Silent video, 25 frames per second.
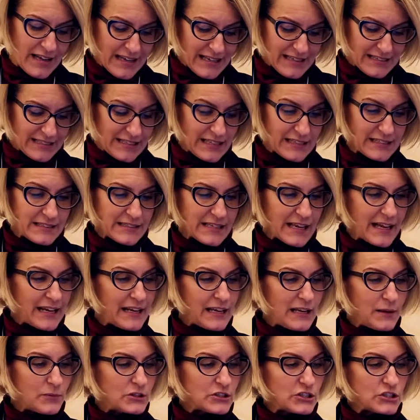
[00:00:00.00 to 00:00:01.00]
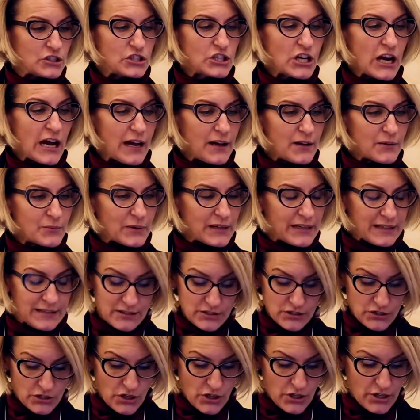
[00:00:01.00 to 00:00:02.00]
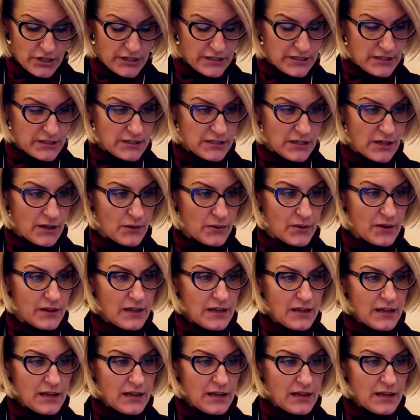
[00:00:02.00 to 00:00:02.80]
As he said, he was a child when he started, so.